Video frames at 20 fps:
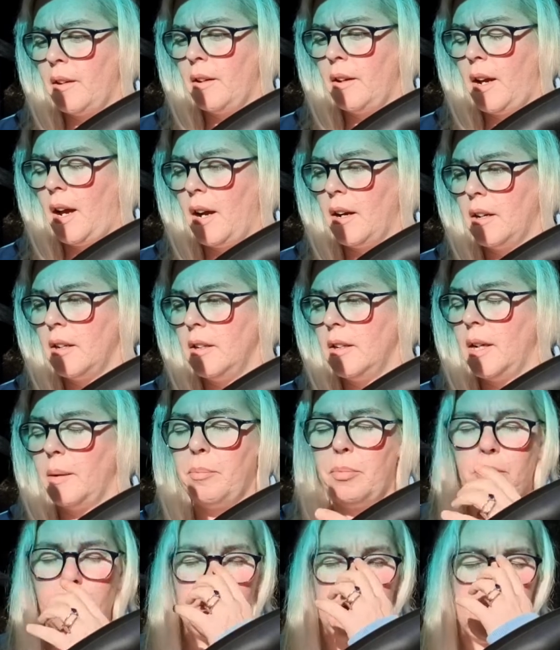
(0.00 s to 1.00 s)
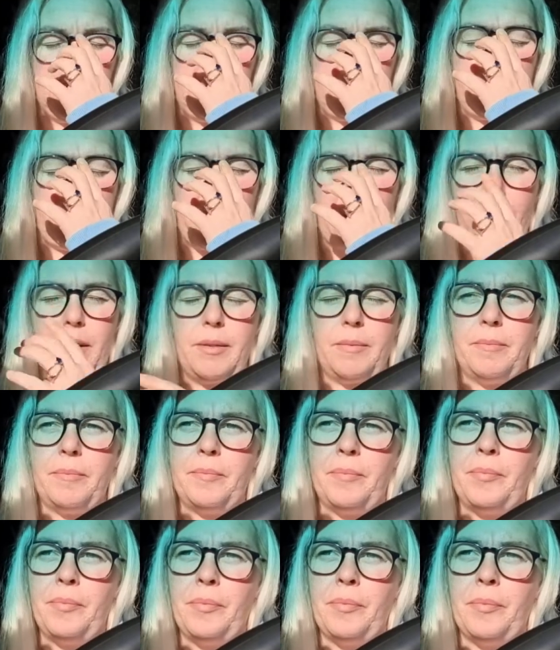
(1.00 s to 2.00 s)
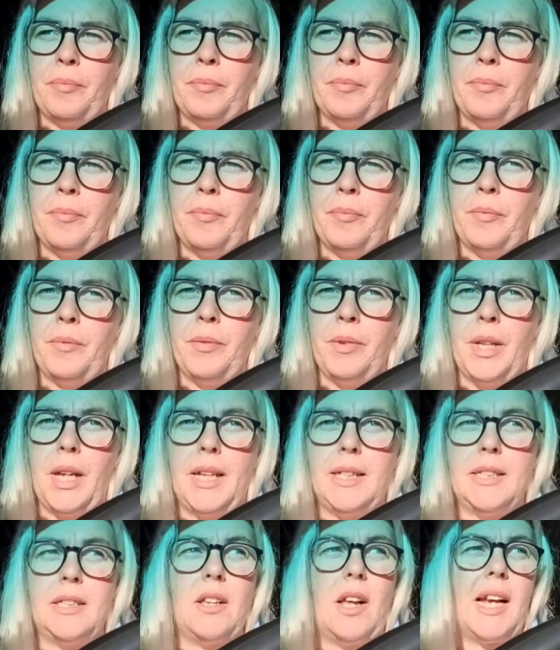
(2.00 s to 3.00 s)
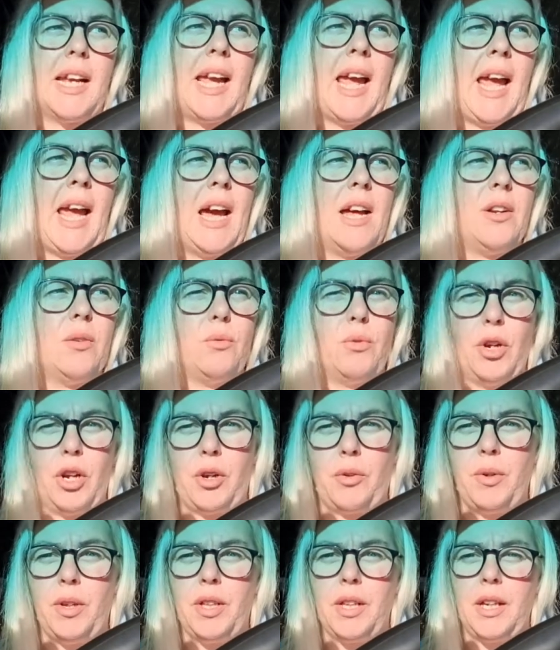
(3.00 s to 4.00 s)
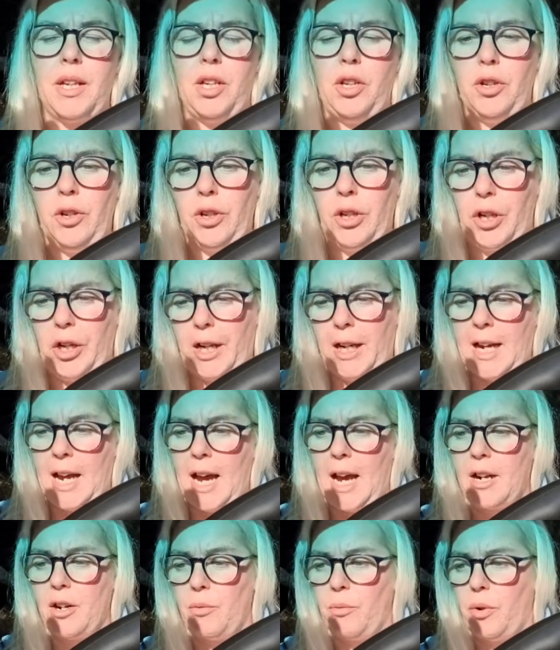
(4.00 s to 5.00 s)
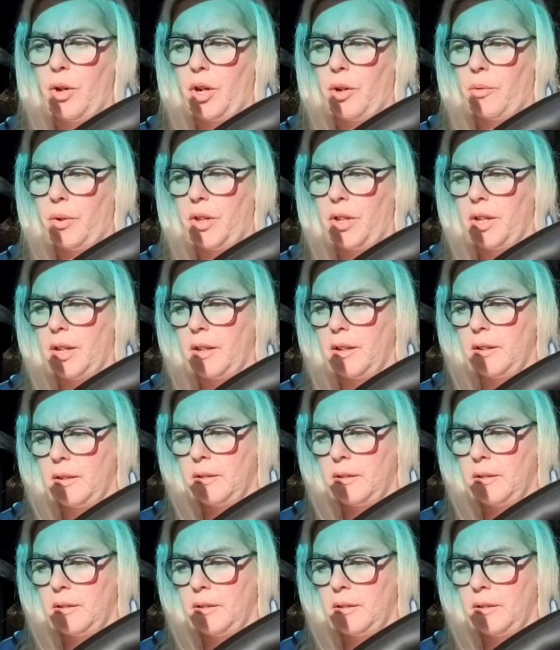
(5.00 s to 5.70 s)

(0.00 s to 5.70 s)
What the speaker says: how can I put this, Spirit? It's like how to work with it. You're learning how to work with it.